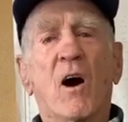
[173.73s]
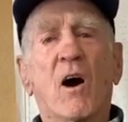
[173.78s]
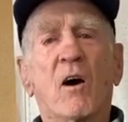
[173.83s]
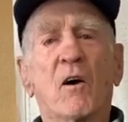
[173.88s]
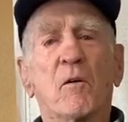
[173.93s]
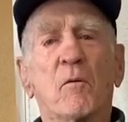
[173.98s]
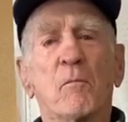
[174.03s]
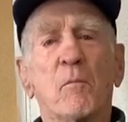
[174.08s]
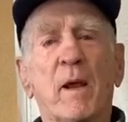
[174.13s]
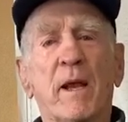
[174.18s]

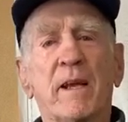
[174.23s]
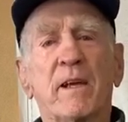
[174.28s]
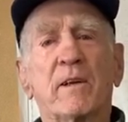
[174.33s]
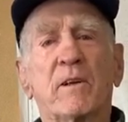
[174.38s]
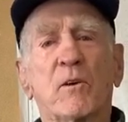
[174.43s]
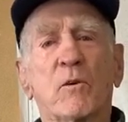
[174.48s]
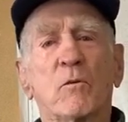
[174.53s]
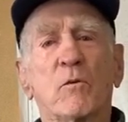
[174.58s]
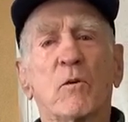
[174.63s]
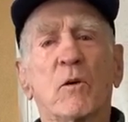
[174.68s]
are made
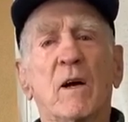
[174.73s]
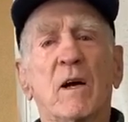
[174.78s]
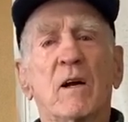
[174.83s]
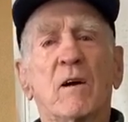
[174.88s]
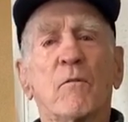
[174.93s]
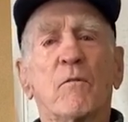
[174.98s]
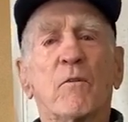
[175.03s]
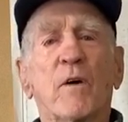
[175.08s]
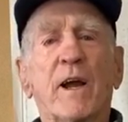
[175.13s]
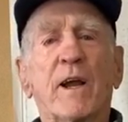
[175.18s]
to
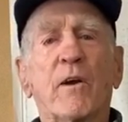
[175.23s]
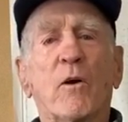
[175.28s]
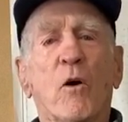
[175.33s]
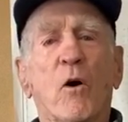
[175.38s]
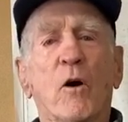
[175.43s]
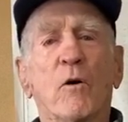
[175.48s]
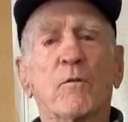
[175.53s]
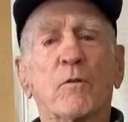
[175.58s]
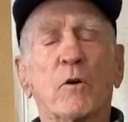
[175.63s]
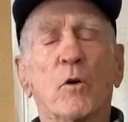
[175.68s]
fight
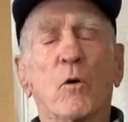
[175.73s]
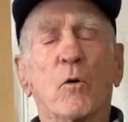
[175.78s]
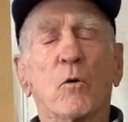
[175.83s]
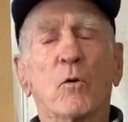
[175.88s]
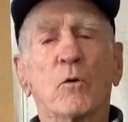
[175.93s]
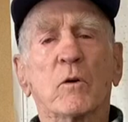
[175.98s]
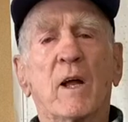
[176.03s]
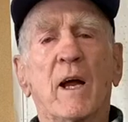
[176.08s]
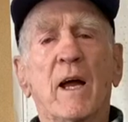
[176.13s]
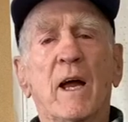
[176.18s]
off
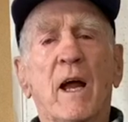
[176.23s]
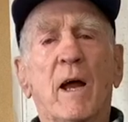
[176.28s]
cold.